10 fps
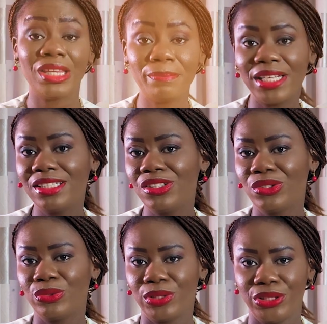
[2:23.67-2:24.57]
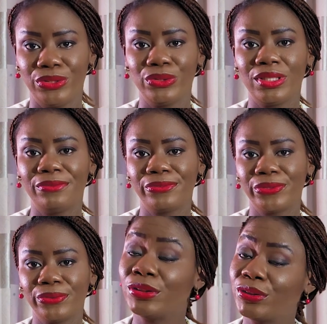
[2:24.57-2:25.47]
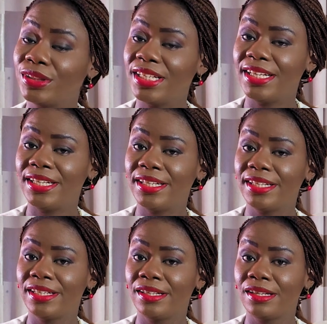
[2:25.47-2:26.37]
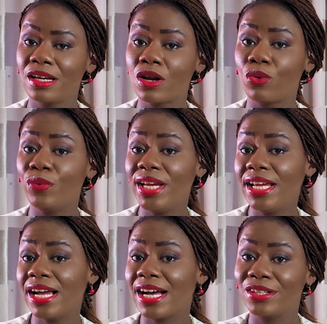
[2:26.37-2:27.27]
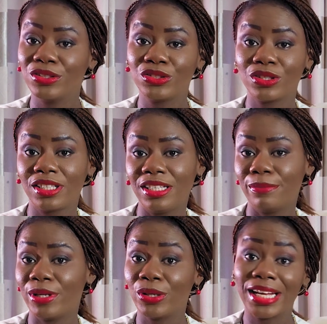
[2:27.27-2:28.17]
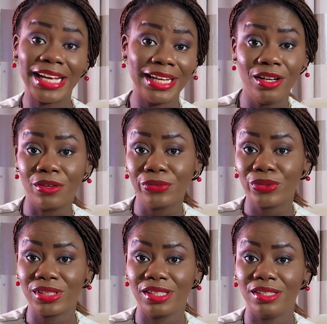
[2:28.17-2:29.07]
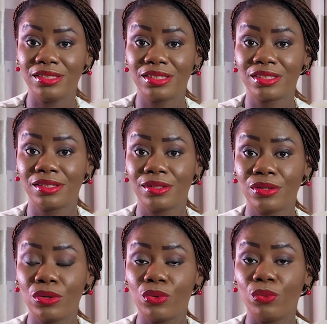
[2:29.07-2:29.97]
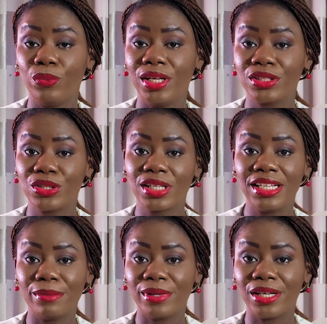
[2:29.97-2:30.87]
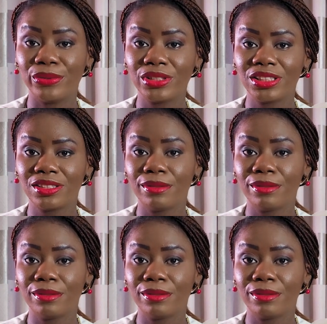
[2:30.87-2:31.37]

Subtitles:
depending on what you're looking for. Today, we are not talking about any of those things. We are talking about